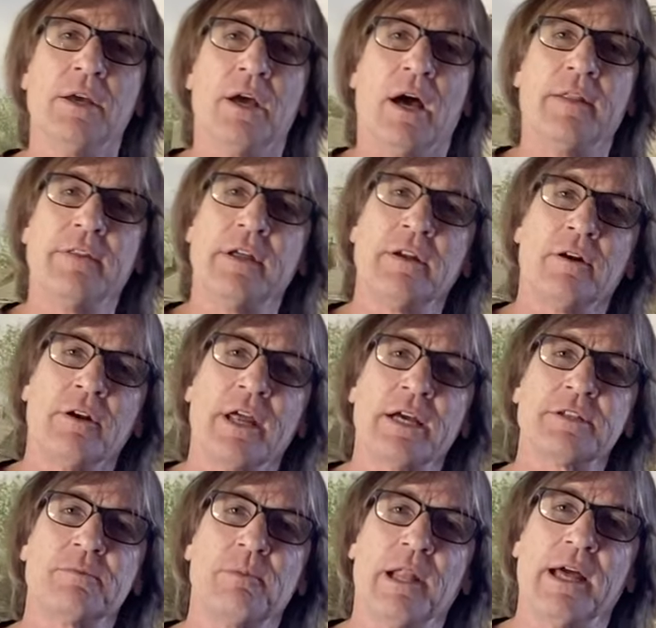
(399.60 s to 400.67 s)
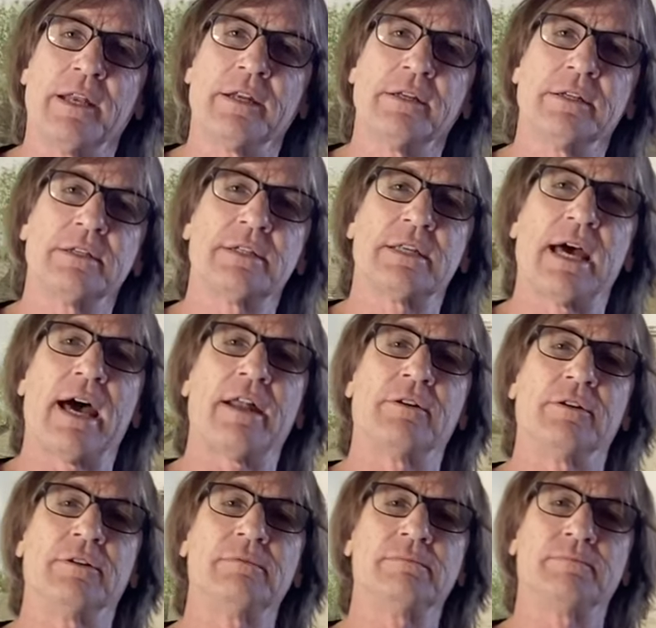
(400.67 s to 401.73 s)
And then our next planet is
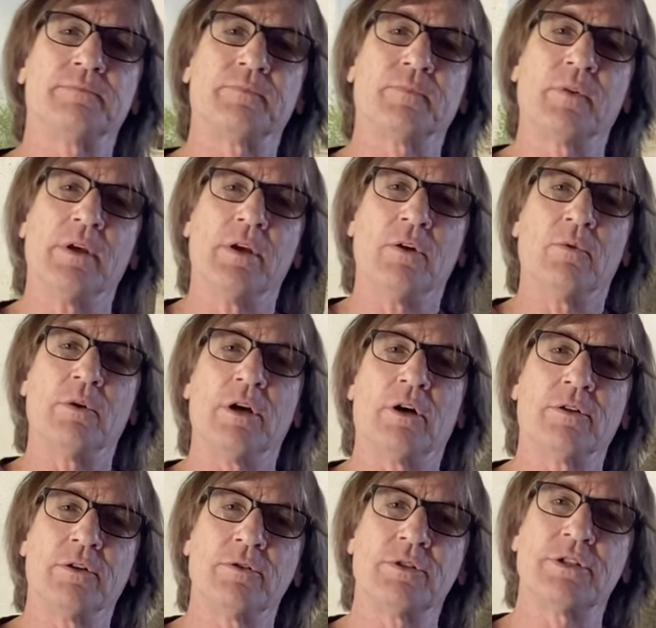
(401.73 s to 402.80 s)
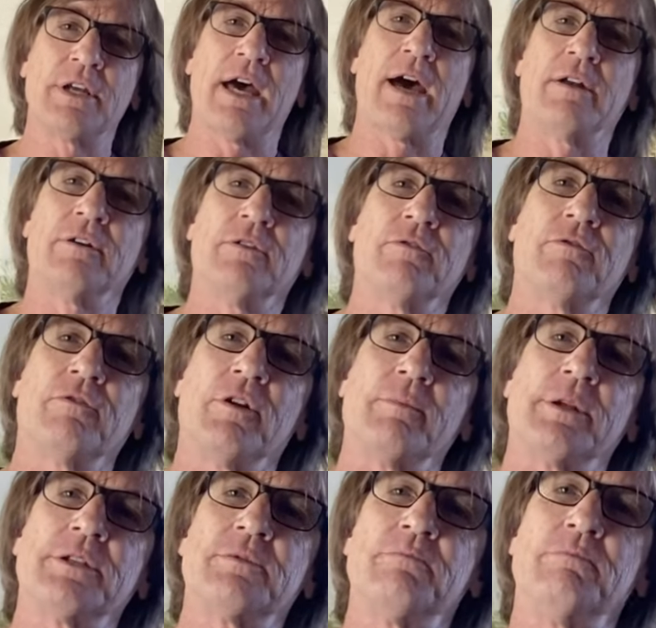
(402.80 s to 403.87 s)
Saturn. We all know Saturn from
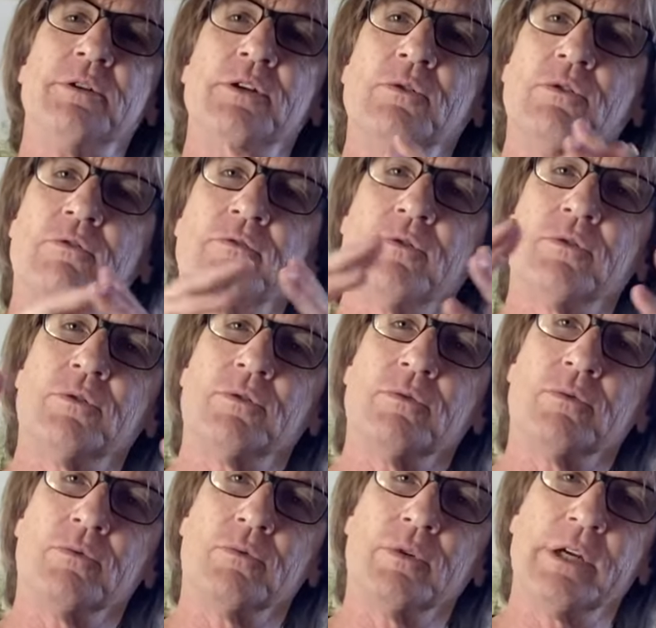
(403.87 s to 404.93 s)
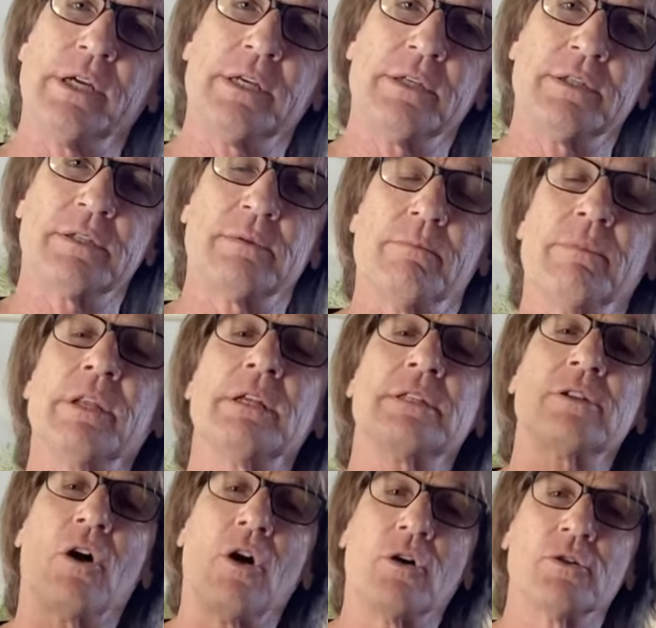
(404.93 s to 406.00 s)
its beautiful rings, but it's
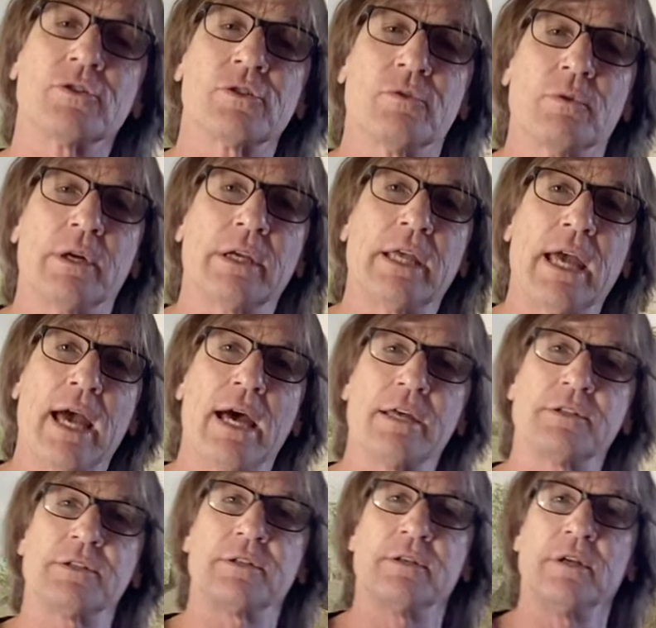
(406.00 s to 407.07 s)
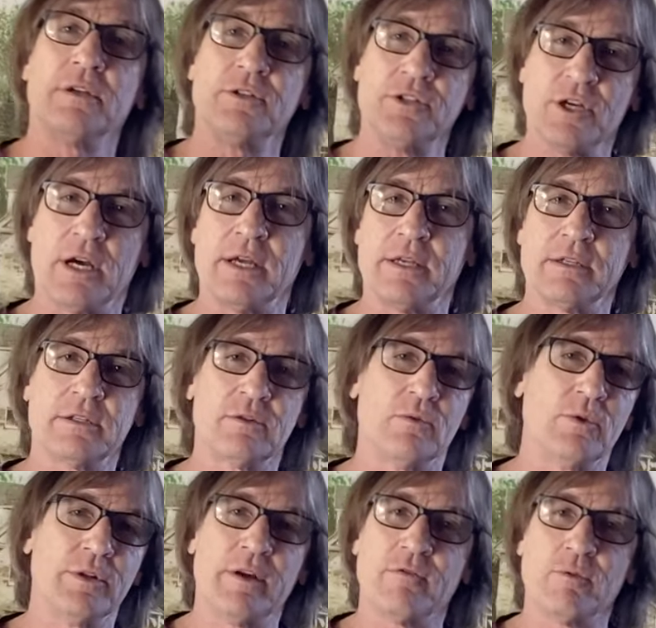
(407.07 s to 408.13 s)
also a gas giant, so
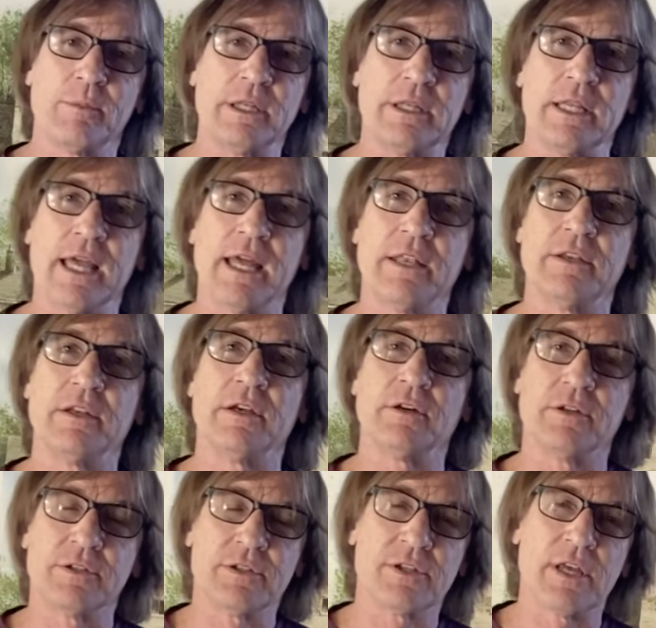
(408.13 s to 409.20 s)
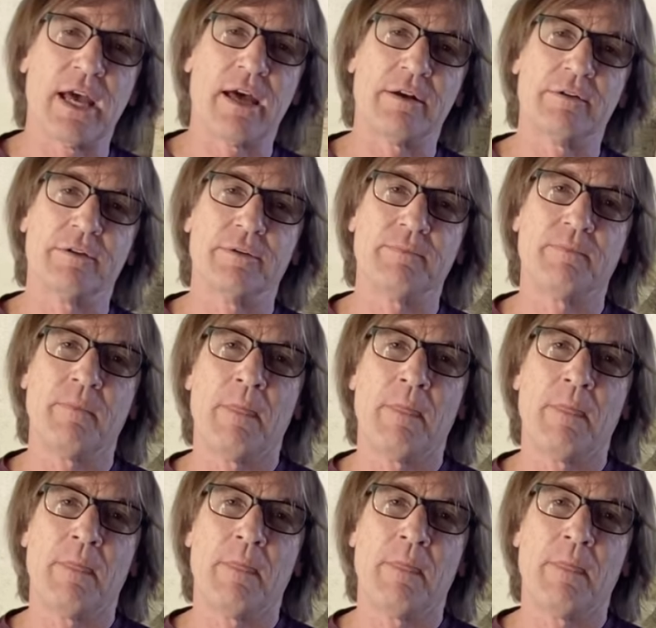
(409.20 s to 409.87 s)
we'll never be landing on Saturn.